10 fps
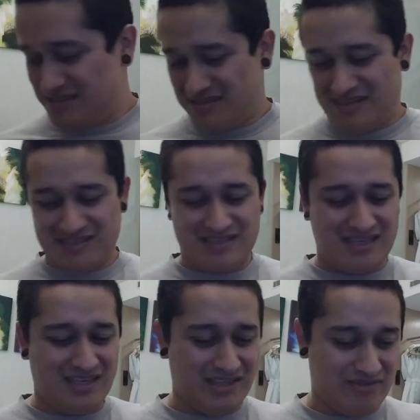It doesn't
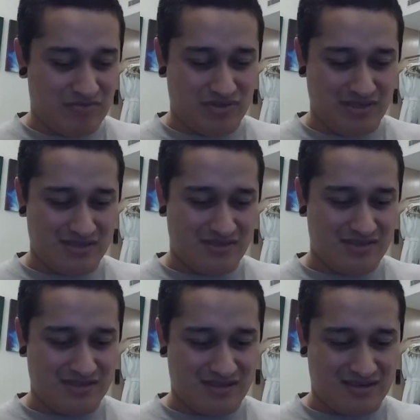say leave it, please. So I was
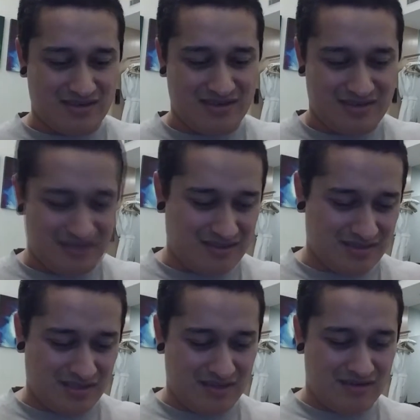just like,
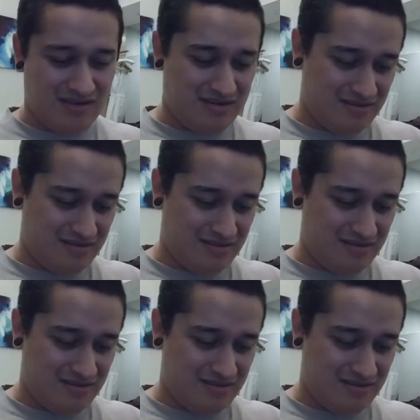all right,